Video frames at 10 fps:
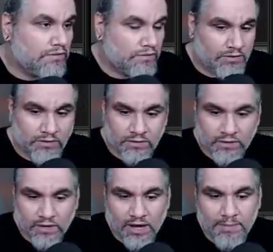
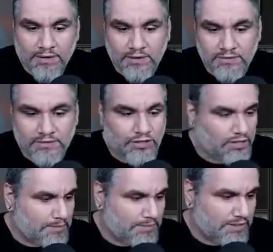Okay. I'm going to
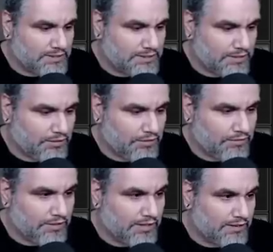clip this because I don't know if
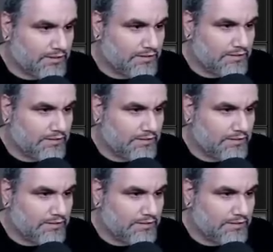they're going to...